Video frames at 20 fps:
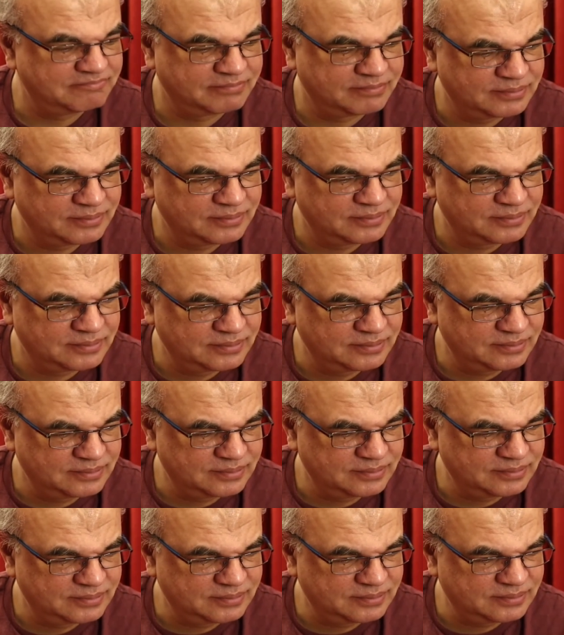
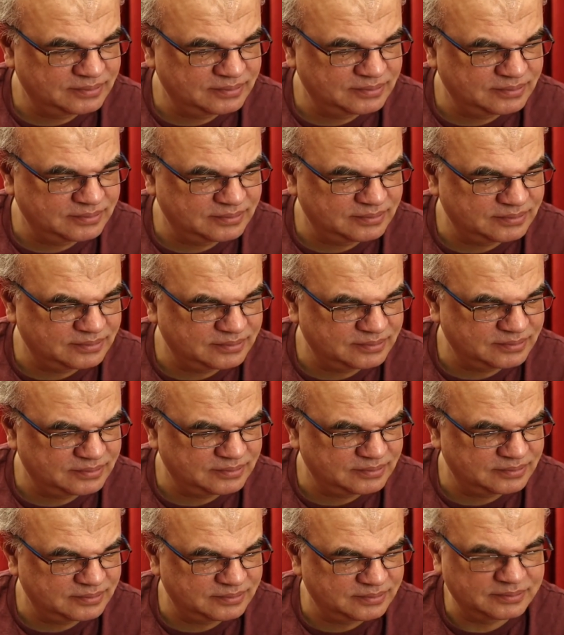
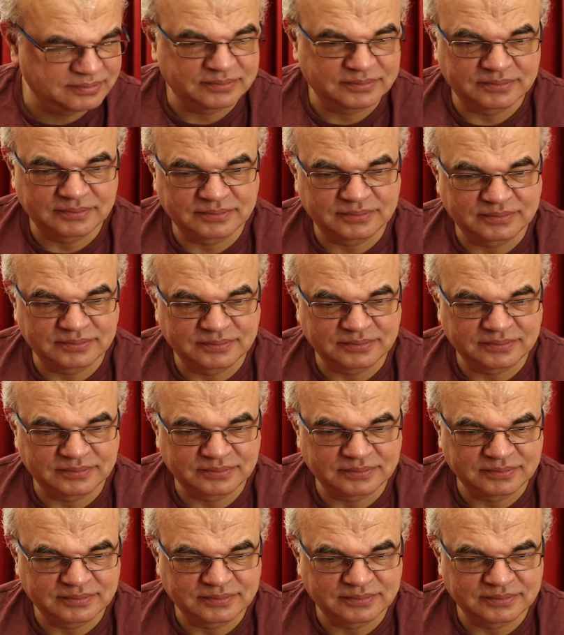The person shown says nothing.